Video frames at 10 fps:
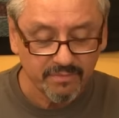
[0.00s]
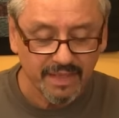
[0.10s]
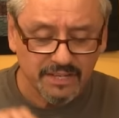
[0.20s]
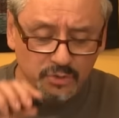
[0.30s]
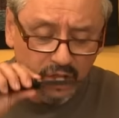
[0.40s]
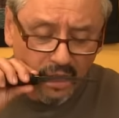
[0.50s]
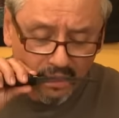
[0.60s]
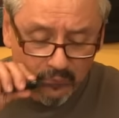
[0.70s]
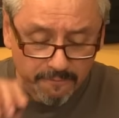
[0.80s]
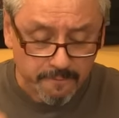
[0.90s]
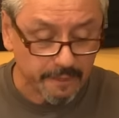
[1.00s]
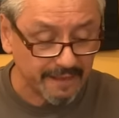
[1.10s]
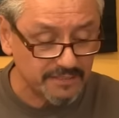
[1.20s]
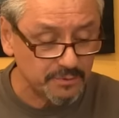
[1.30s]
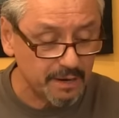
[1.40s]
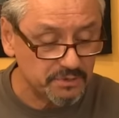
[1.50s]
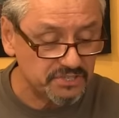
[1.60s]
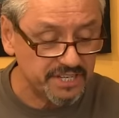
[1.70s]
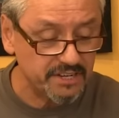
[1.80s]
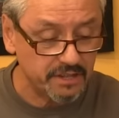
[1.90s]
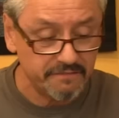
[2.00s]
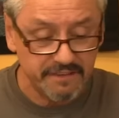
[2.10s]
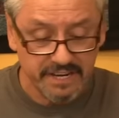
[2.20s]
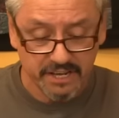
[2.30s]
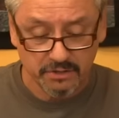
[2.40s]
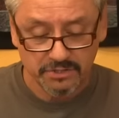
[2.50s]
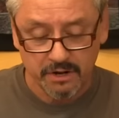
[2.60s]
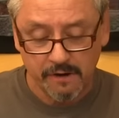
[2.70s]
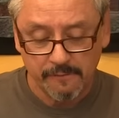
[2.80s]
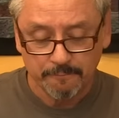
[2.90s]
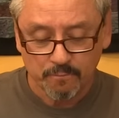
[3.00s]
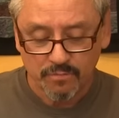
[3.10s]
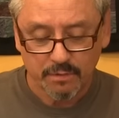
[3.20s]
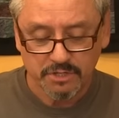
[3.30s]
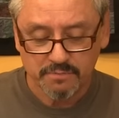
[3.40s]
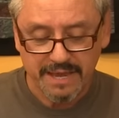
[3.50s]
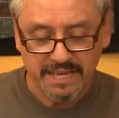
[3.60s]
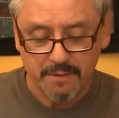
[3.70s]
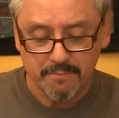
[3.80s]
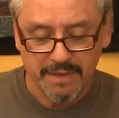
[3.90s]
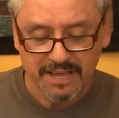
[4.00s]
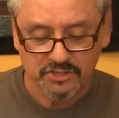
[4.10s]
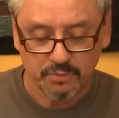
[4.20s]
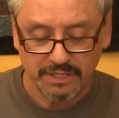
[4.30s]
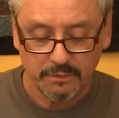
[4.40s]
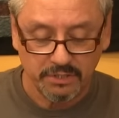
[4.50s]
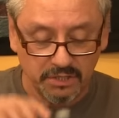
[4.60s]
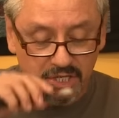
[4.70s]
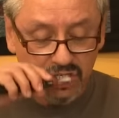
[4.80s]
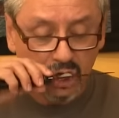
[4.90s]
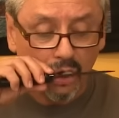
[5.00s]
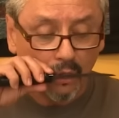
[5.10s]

That's what, that's what I was seeing on the videos. They were just making a mess when they would do this.